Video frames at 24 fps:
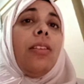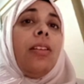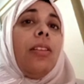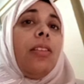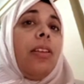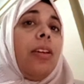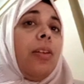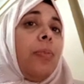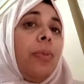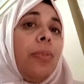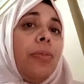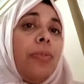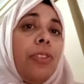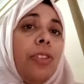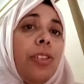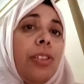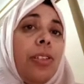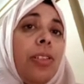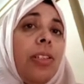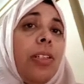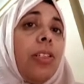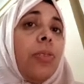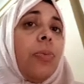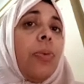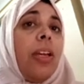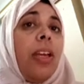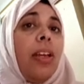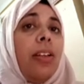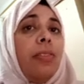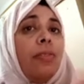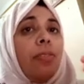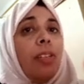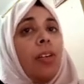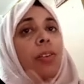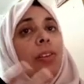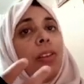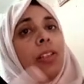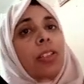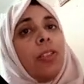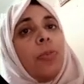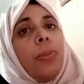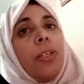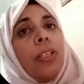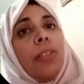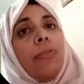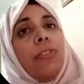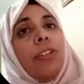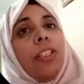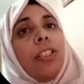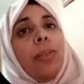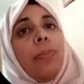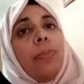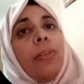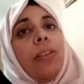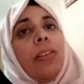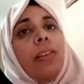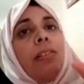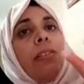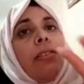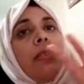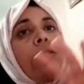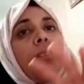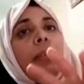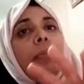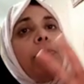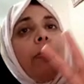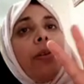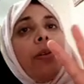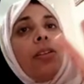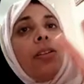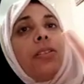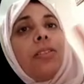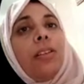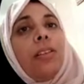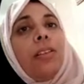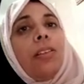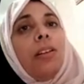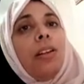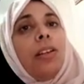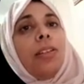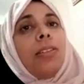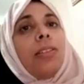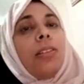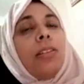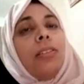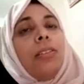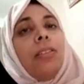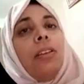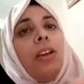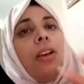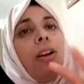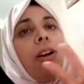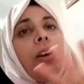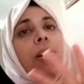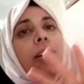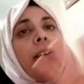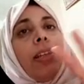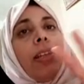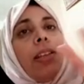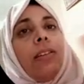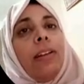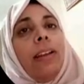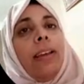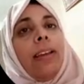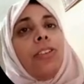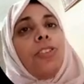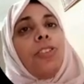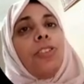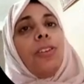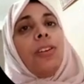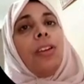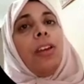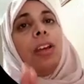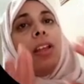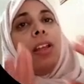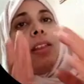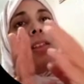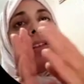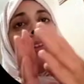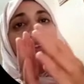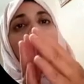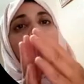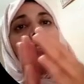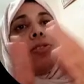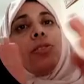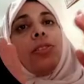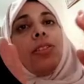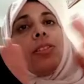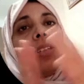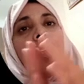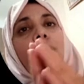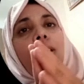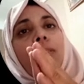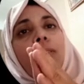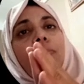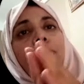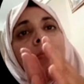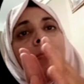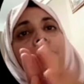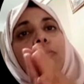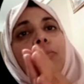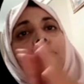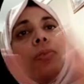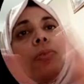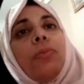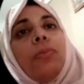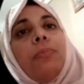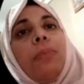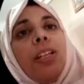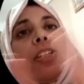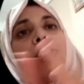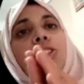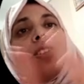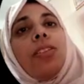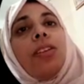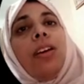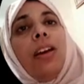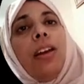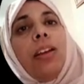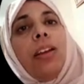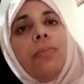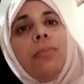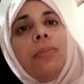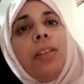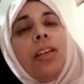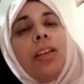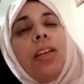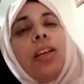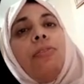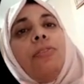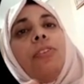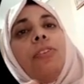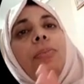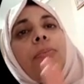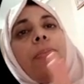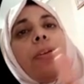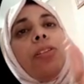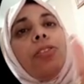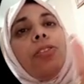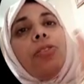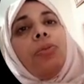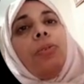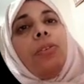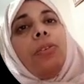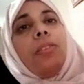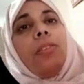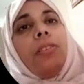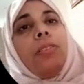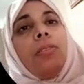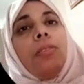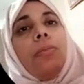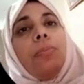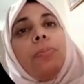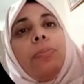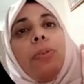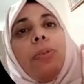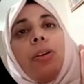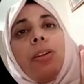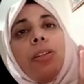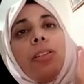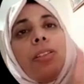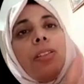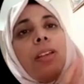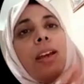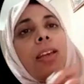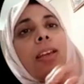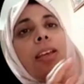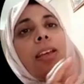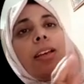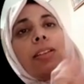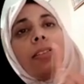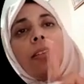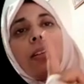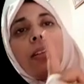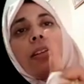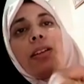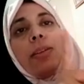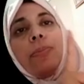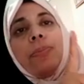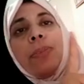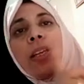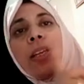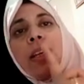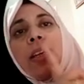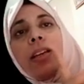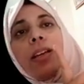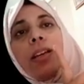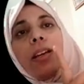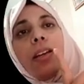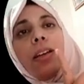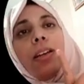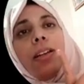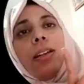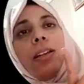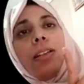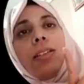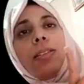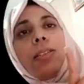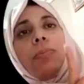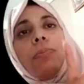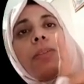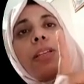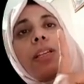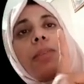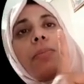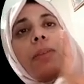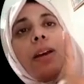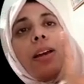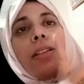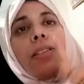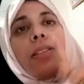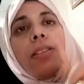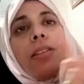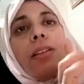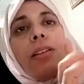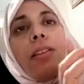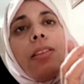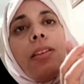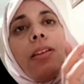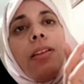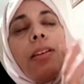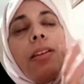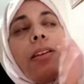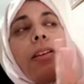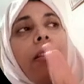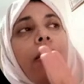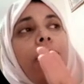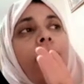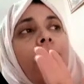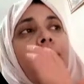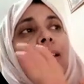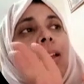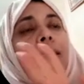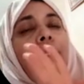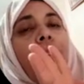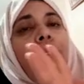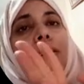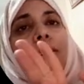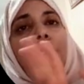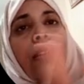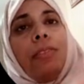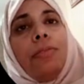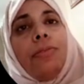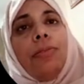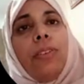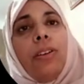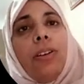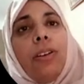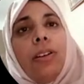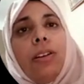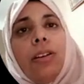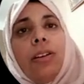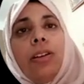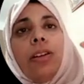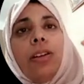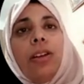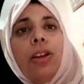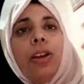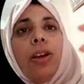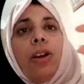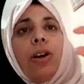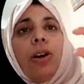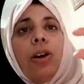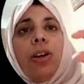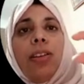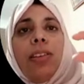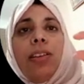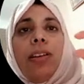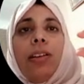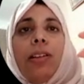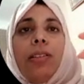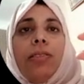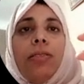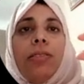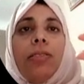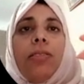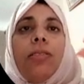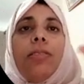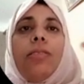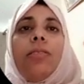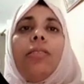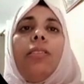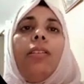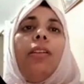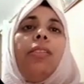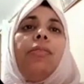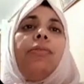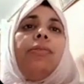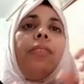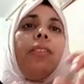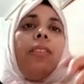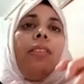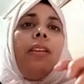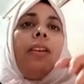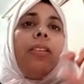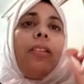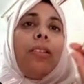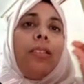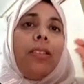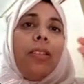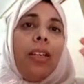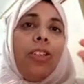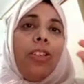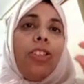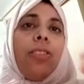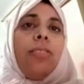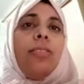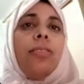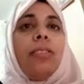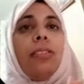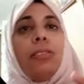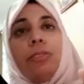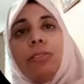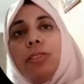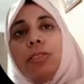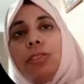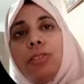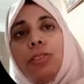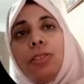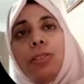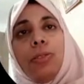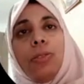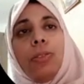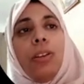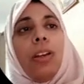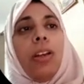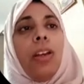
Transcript: their proficiencies. We can vary the speed. For example, there are some parts in the lesson or in the lecture that should take much time if compared to other points. I can let's minimize the length of or the contents of that sections in order to